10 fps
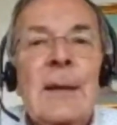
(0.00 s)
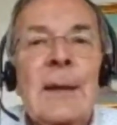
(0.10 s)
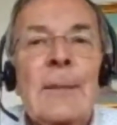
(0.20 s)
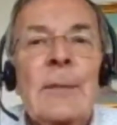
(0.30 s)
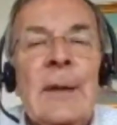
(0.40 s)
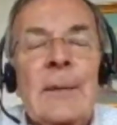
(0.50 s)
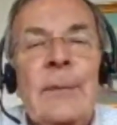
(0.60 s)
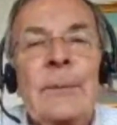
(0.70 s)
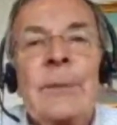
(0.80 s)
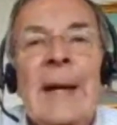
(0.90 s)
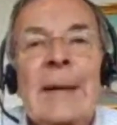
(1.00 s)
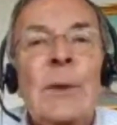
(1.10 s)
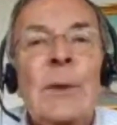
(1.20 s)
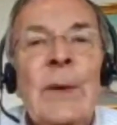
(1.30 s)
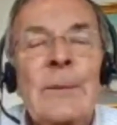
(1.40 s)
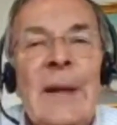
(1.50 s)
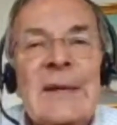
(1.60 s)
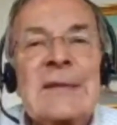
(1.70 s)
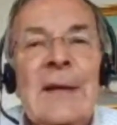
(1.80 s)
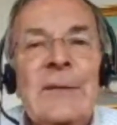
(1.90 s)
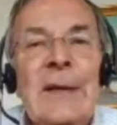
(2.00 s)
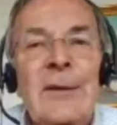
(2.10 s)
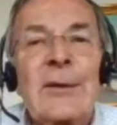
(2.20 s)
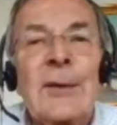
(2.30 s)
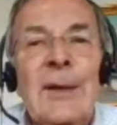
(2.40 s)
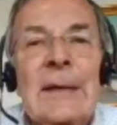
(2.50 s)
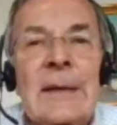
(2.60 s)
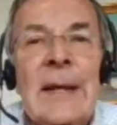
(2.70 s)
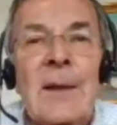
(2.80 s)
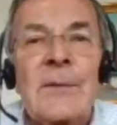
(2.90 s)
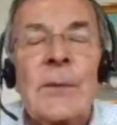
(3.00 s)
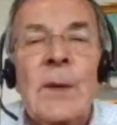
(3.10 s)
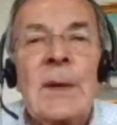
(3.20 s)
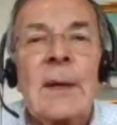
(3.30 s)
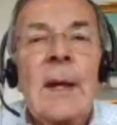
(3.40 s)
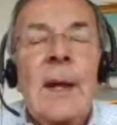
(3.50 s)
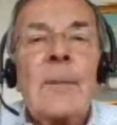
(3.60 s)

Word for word: Biden will win by 70-30 in California,